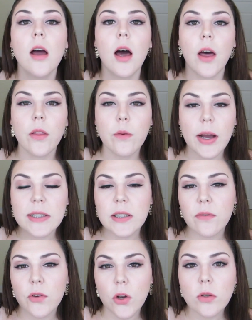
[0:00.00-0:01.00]
Otherwise,
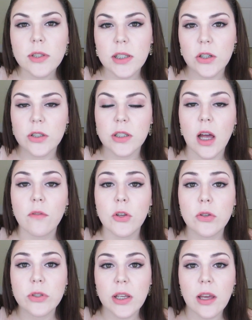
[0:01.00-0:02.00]
if you don't see yourself
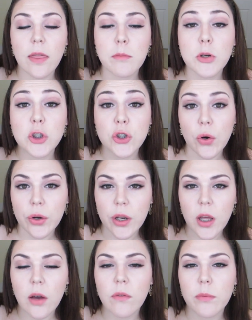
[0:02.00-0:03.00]
using the
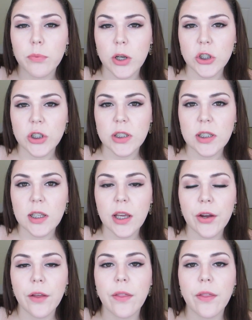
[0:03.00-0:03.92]
majority of the brushes in here,